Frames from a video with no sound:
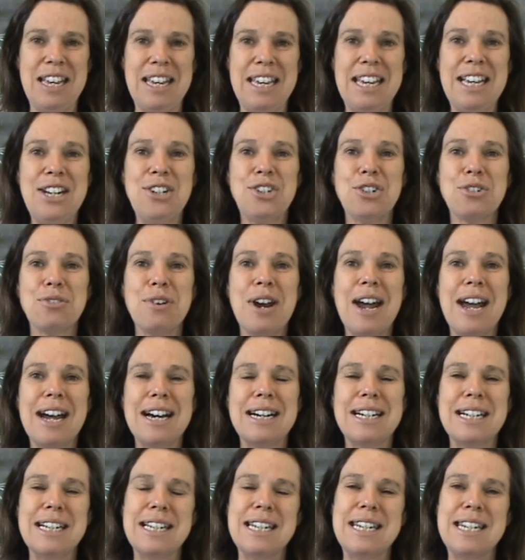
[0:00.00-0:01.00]

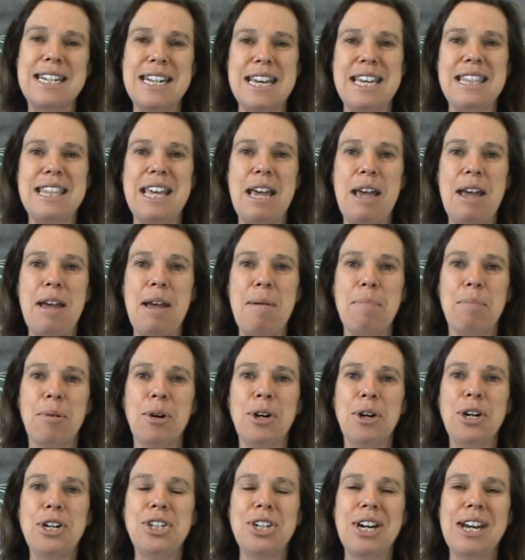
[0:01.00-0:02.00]
interact and see their
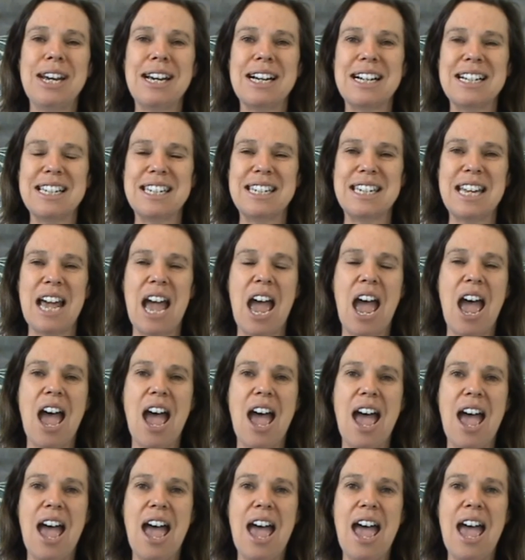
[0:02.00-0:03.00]
projects,
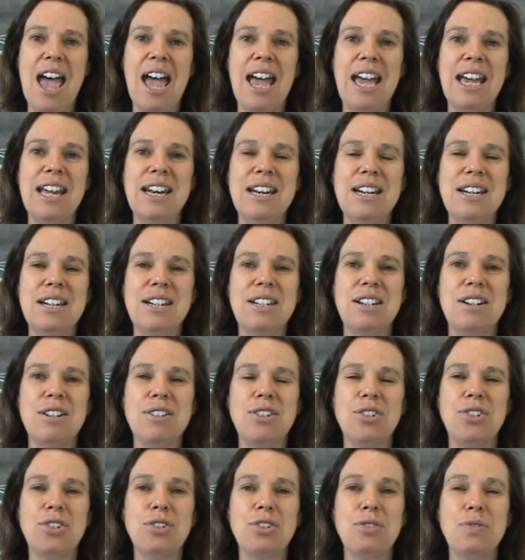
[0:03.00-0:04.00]
and
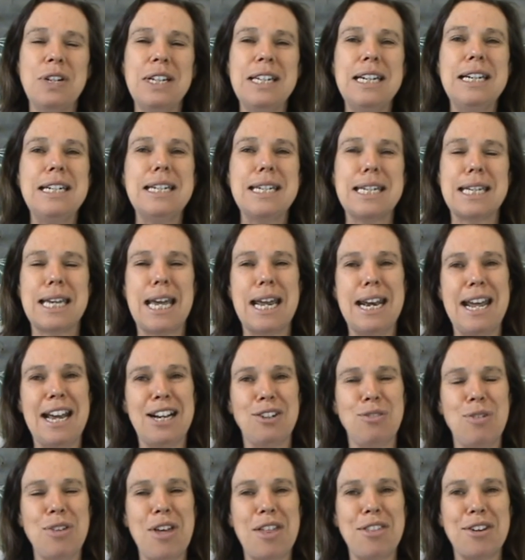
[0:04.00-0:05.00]
to really just
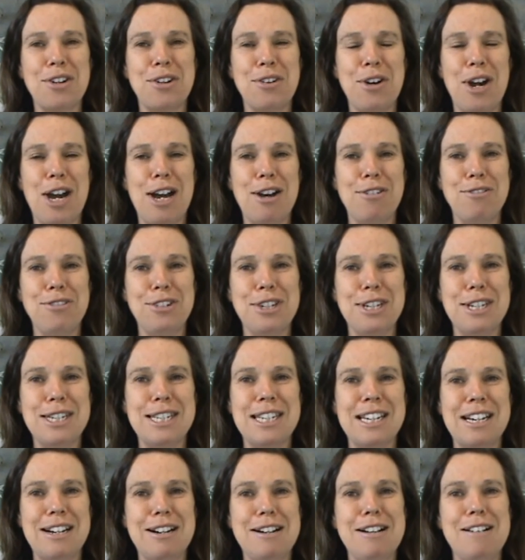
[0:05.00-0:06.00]
connect with other
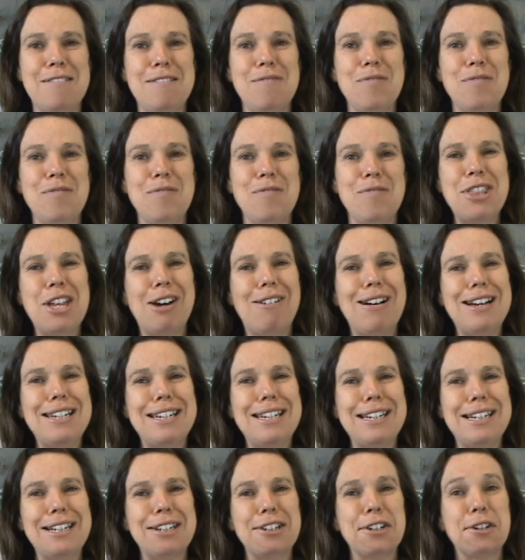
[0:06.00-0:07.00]
crafters. So even though I
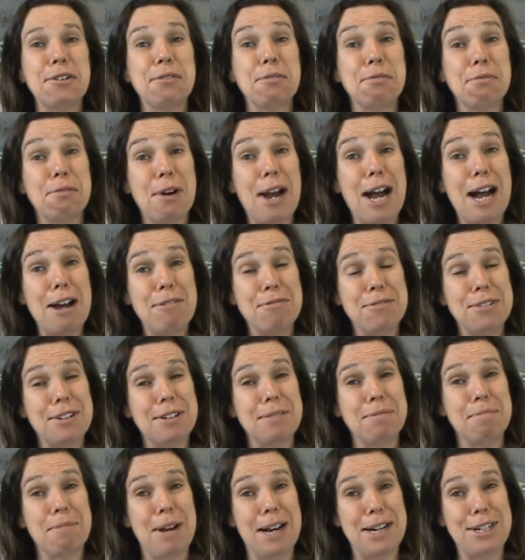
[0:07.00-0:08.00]
didn't craft
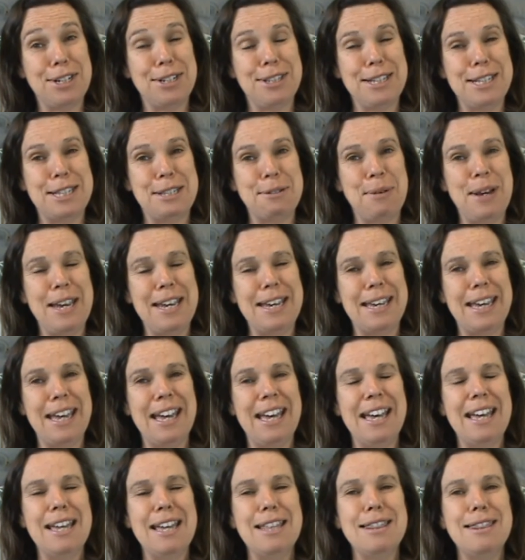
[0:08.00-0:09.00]
much this week,
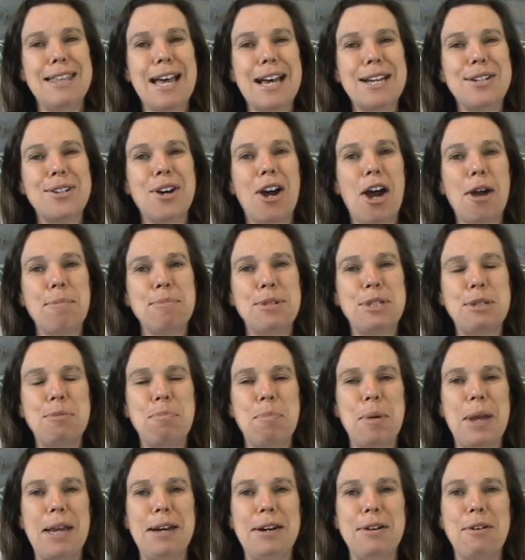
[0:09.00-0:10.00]
that time
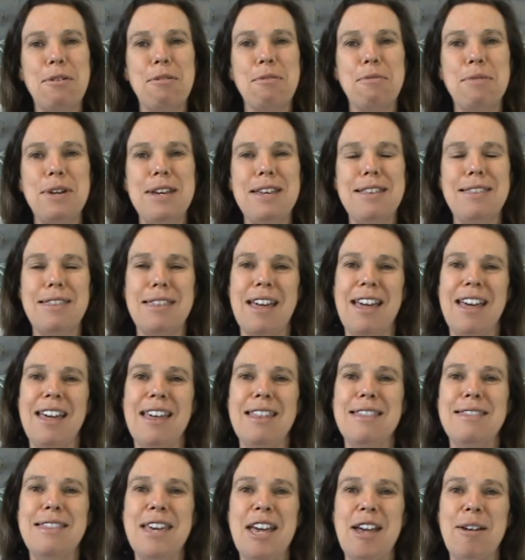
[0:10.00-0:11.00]
spent with
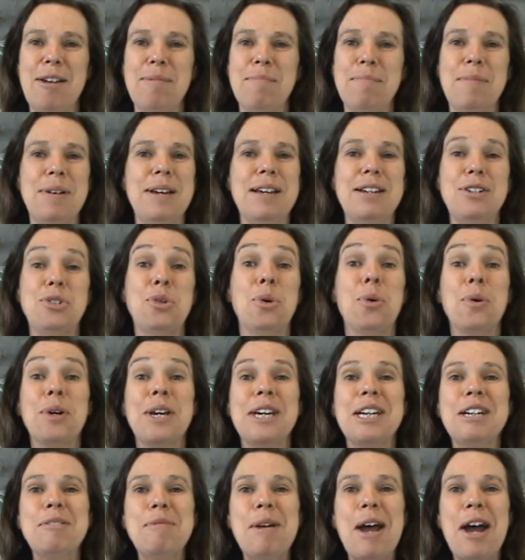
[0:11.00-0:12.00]
them
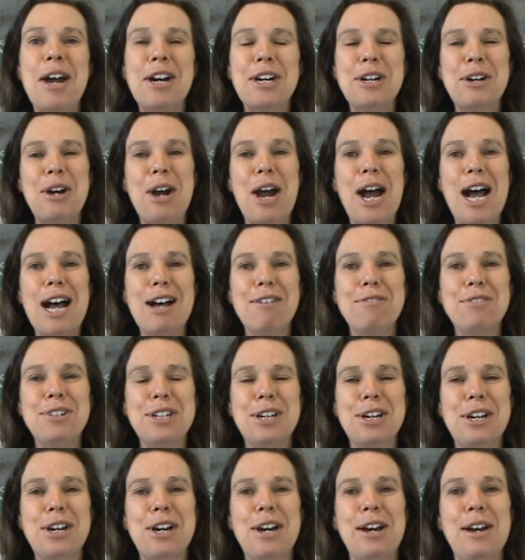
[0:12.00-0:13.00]
talking about
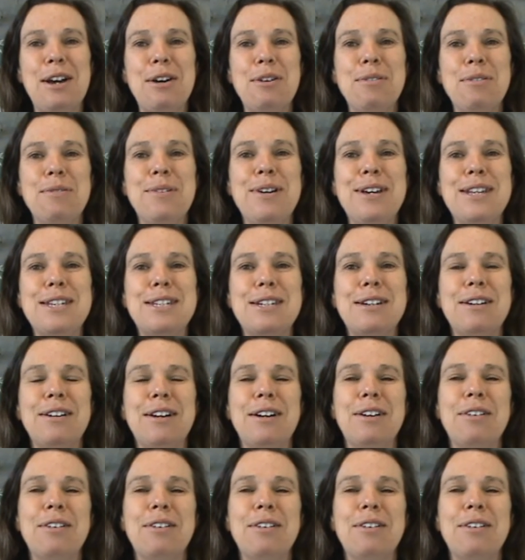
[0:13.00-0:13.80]
craft was